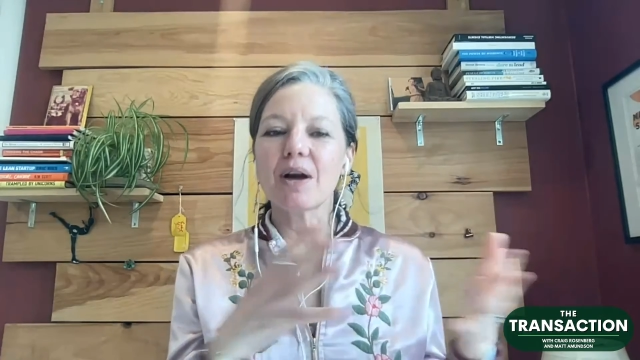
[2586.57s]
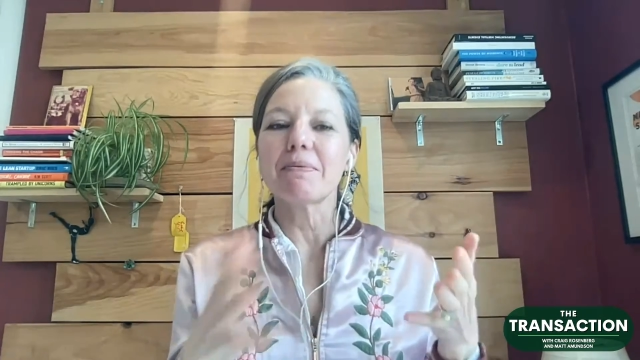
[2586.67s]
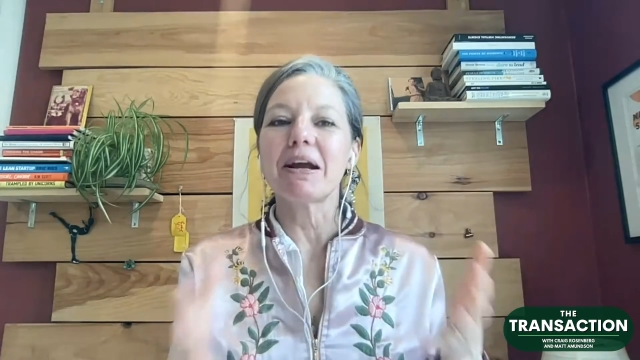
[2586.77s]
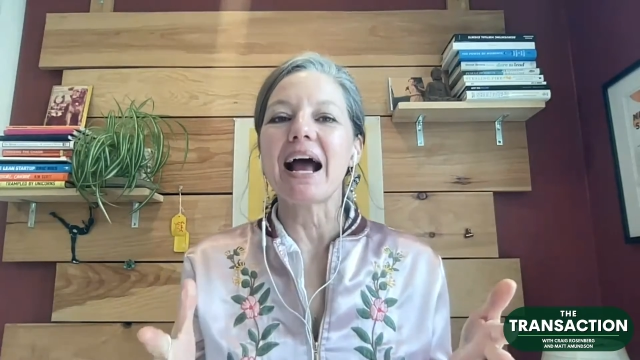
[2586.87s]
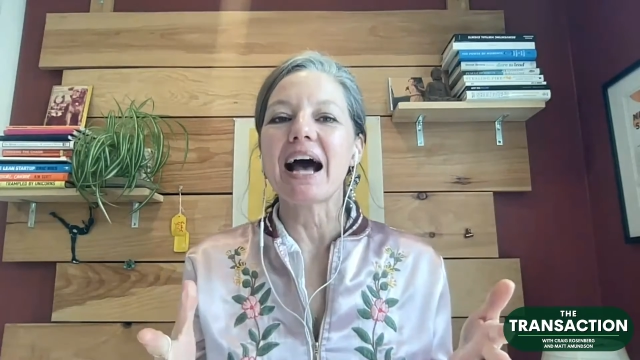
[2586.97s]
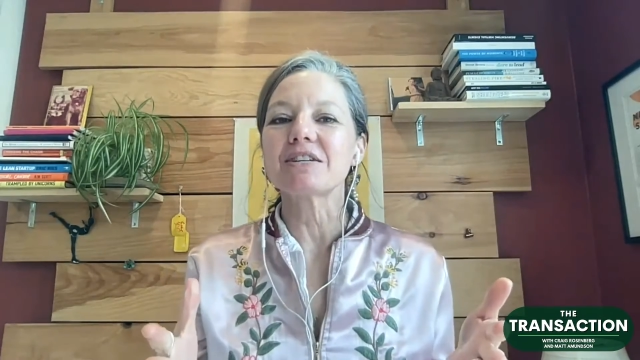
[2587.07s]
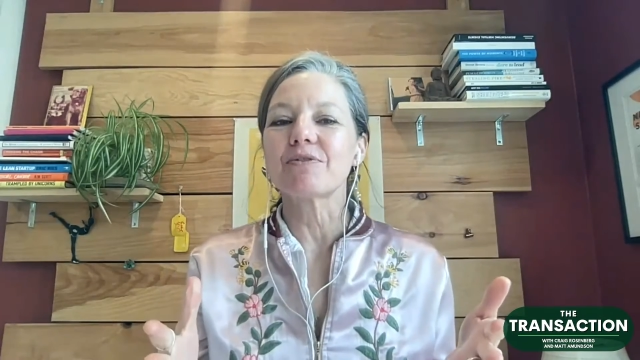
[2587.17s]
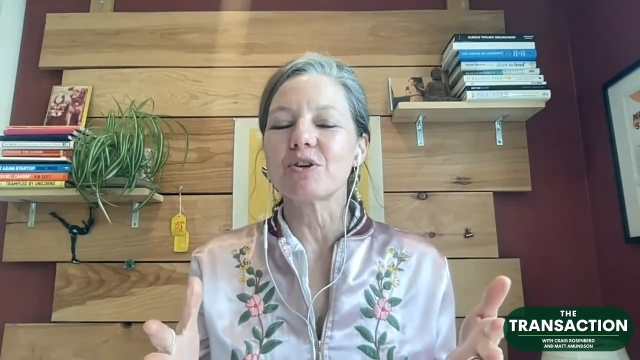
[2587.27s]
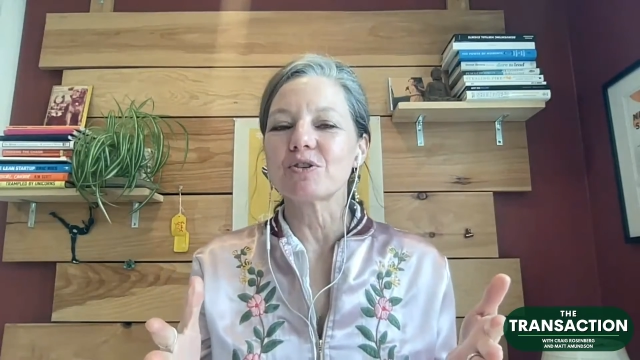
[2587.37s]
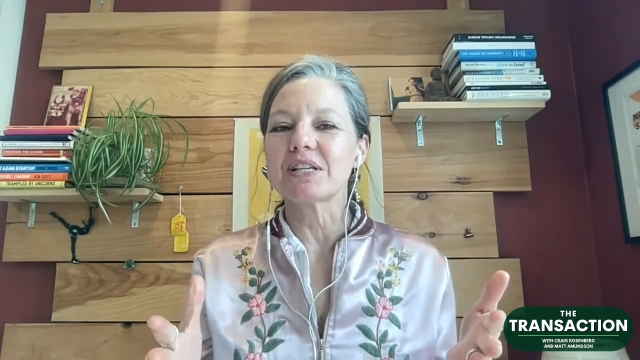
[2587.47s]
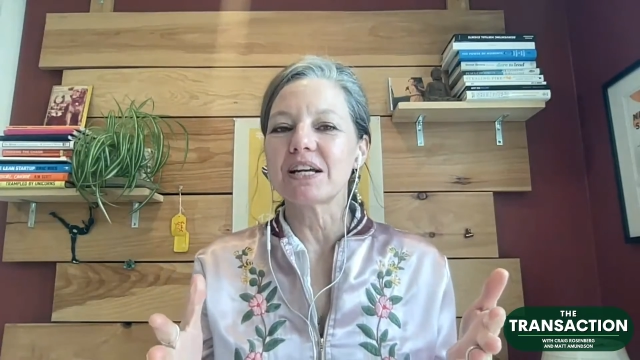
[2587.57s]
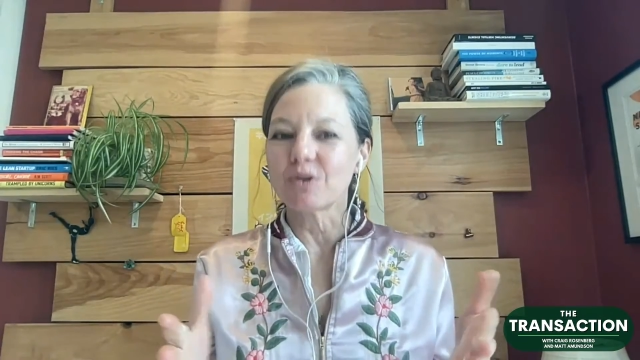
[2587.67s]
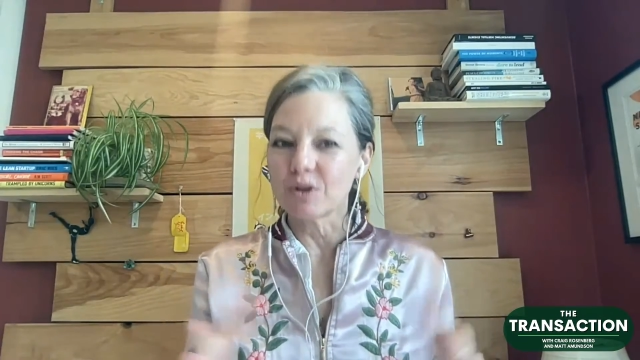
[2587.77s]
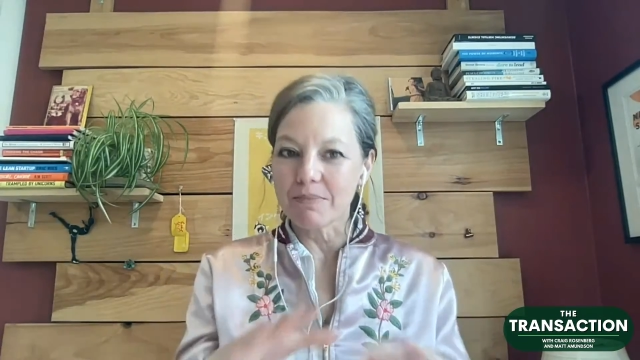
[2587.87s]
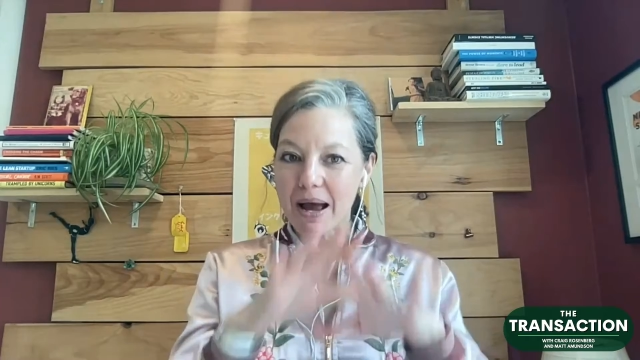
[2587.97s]
I might ask for your
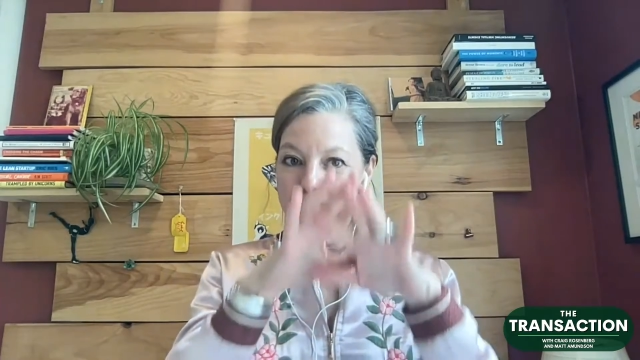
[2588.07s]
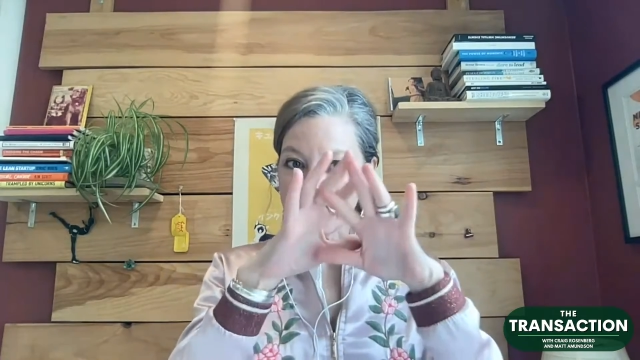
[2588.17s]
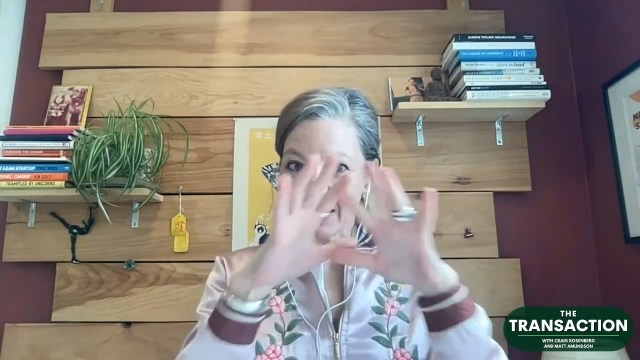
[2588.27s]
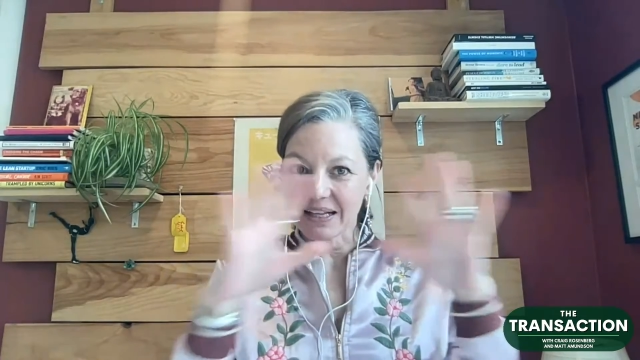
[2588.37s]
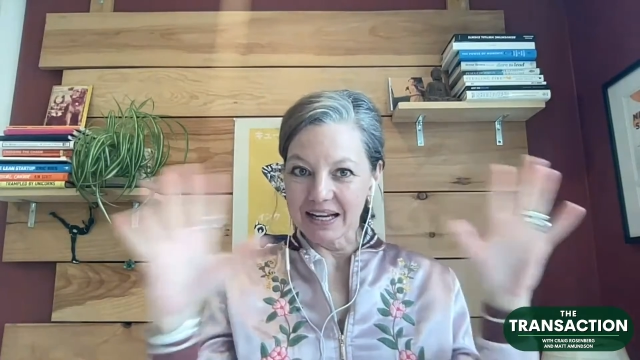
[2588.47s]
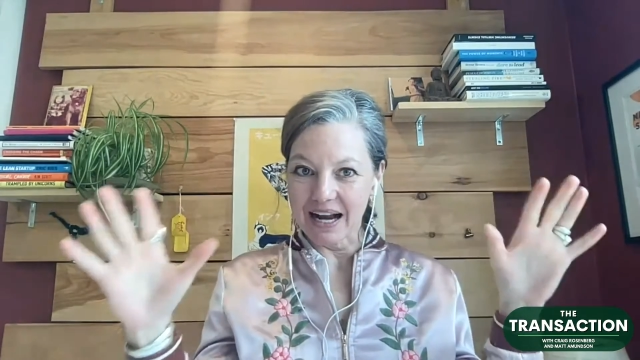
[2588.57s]
stakeholder map, meaning like